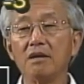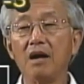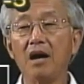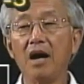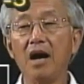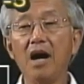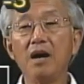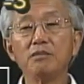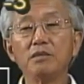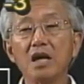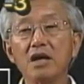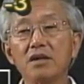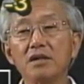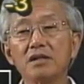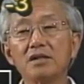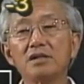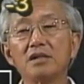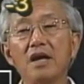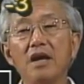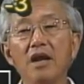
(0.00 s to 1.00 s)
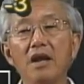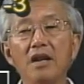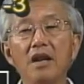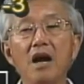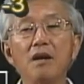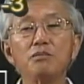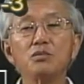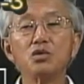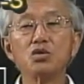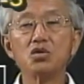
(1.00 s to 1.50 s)
I'm not going to say it.
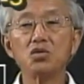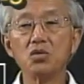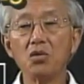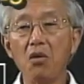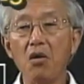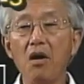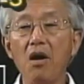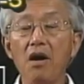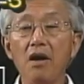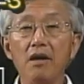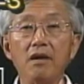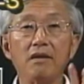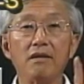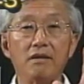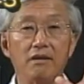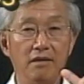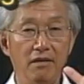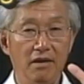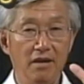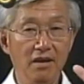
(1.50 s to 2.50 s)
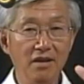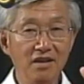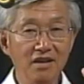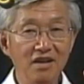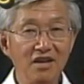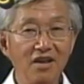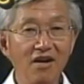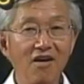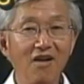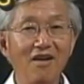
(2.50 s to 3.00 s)
I'm sure in
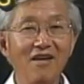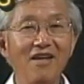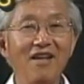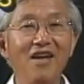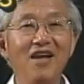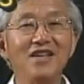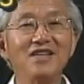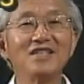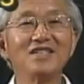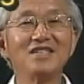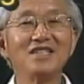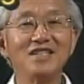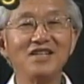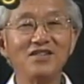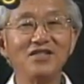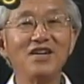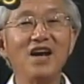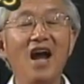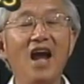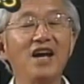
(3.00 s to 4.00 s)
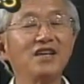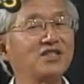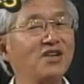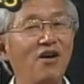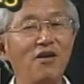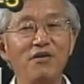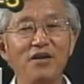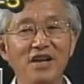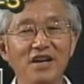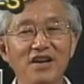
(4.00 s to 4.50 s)
the audience you guys
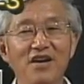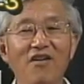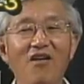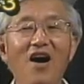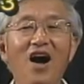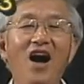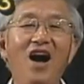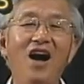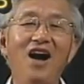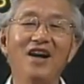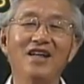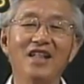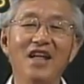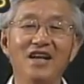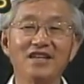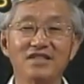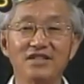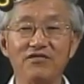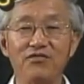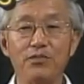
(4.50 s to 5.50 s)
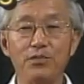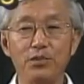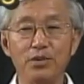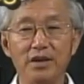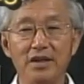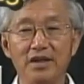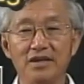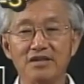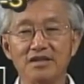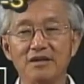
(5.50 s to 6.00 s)
already know, that's
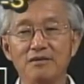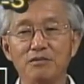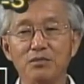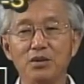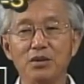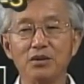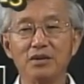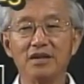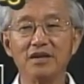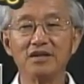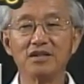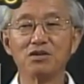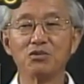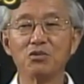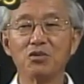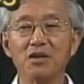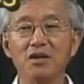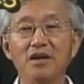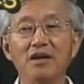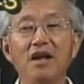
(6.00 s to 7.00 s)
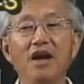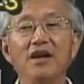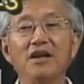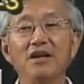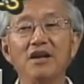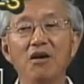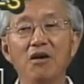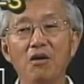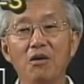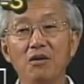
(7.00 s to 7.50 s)
pretty simple. This word, I
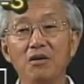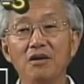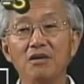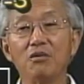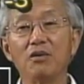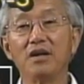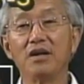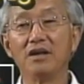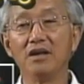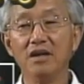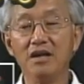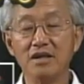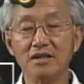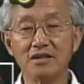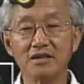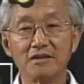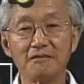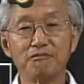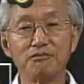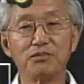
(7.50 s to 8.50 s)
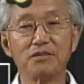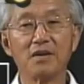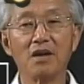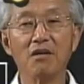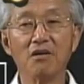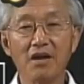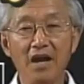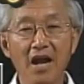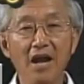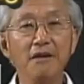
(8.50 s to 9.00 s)
know what it is,
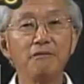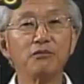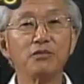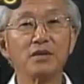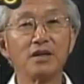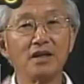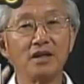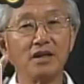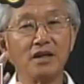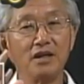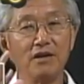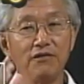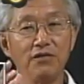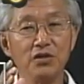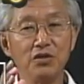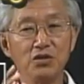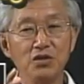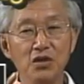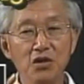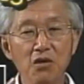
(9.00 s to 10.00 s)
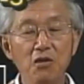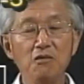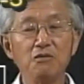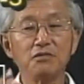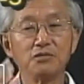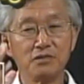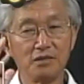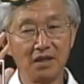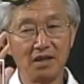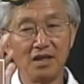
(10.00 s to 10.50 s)
okay? If you do,
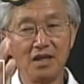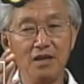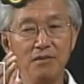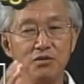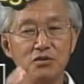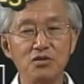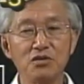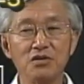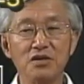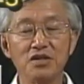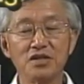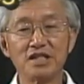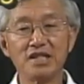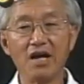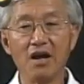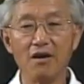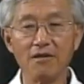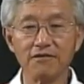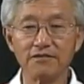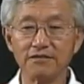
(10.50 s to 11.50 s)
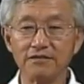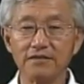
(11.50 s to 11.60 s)
keep it to yourself.